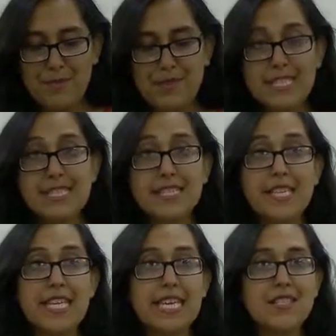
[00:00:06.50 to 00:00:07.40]
This is
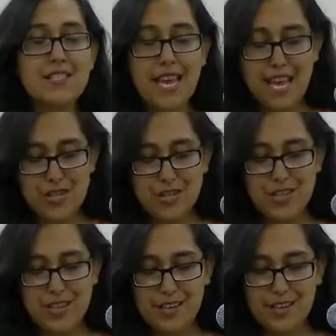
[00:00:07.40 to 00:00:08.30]
Lily and Sash.
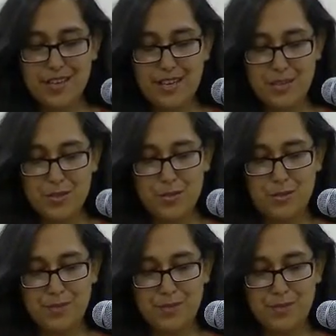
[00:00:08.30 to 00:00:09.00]
They're cutting school.